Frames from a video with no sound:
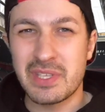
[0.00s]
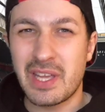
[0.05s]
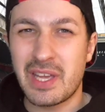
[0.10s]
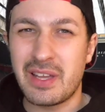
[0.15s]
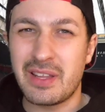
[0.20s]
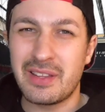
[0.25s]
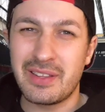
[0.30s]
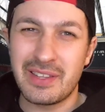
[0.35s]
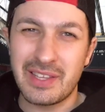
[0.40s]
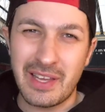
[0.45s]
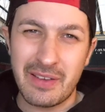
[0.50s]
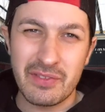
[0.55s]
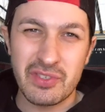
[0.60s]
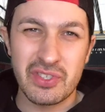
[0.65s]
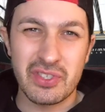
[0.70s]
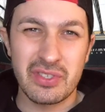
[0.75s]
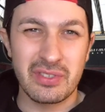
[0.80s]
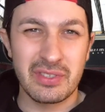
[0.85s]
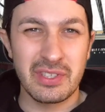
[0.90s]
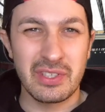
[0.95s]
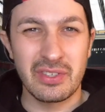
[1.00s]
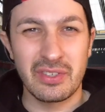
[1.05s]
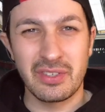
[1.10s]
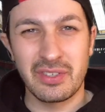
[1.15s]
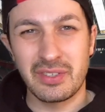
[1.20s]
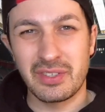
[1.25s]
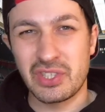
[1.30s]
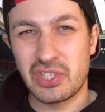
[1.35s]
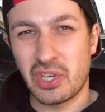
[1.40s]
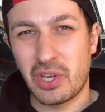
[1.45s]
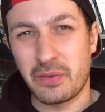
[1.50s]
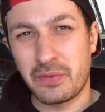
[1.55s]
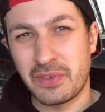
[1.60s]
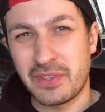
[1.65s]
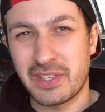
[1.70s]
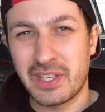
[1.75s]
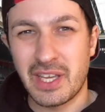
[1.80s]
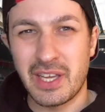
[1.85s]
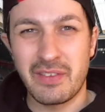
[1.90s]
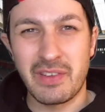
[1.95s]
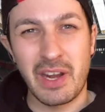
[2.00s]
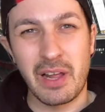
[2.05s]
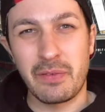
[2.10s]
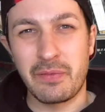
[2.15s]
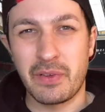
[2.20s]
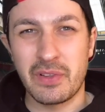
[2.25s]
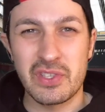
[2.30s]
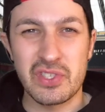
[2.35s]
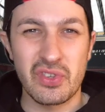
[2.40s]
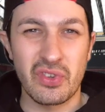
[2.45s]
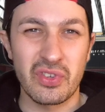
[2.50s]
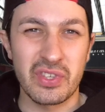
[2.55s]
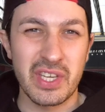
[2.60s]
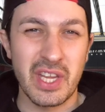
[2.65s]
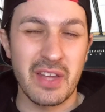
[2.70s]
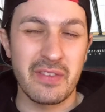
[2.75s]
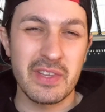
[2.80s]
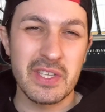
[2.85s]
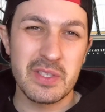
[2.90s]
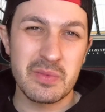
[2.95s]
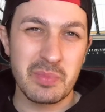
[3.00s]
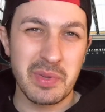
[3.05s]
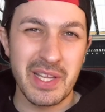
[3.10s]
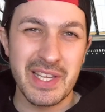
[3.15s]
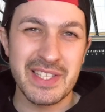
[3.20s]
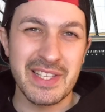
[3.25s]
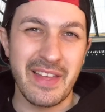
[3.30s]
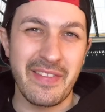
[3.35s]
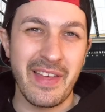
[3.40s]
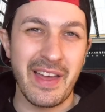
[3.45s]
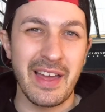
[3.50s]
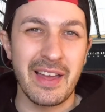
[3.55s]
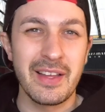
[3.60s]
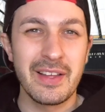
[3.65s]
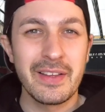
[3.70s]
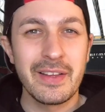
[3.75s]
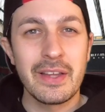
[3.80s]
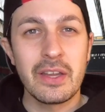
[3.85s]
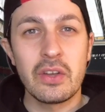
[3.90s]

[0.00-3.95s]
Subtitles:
They have, you know, Jonathan David, Alphonso Davies, players like that.